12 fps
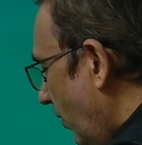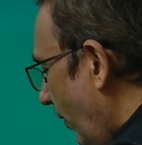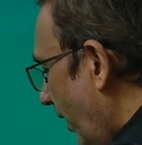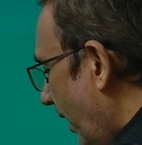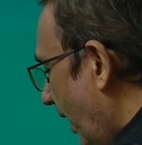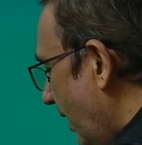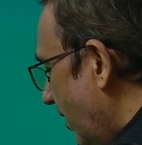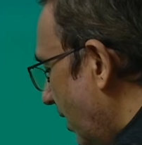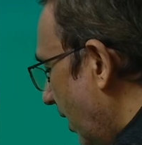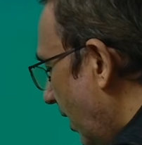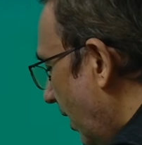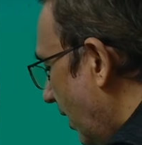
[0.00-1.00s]
you will get
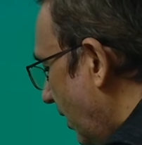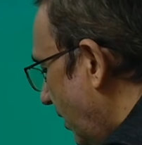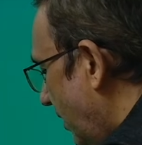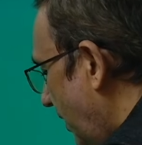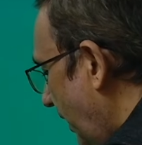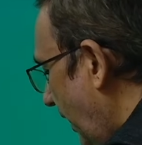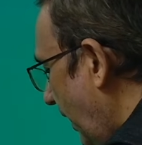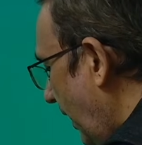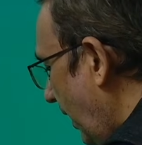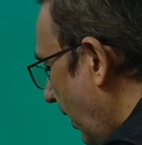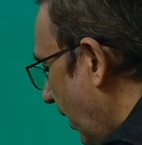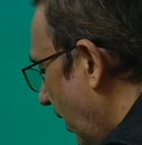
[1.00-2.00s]

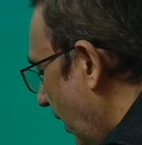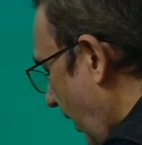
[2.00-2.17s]
t